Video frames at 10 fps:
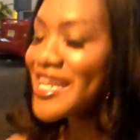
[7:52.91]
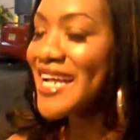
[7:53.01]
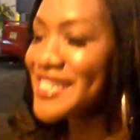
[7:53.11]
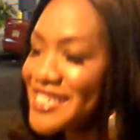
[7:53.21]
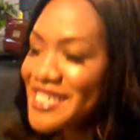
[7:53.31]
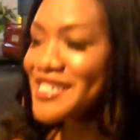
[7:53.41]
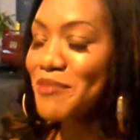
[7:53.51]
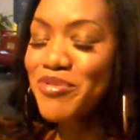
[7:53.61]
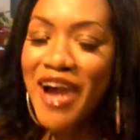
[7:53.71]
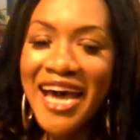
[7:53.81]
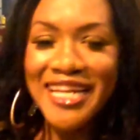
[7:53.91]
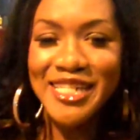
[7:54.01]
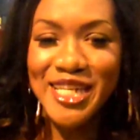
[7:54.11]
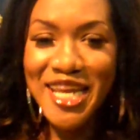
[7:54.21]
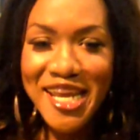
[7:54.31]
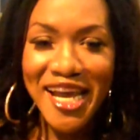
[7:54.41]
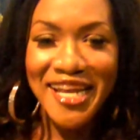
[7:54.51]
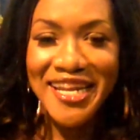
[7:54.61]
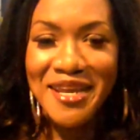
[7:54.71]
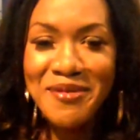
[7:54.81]
I think she's a prodigy,
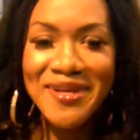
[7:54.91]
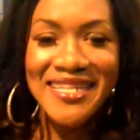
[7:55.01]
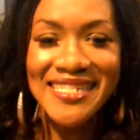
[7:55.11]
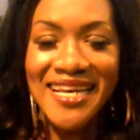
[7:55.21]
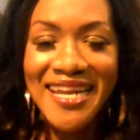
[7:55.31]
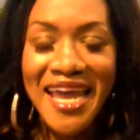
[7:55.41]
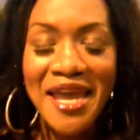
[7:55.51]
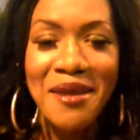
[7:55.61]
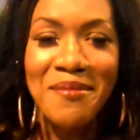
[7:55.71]
honey. What is her name?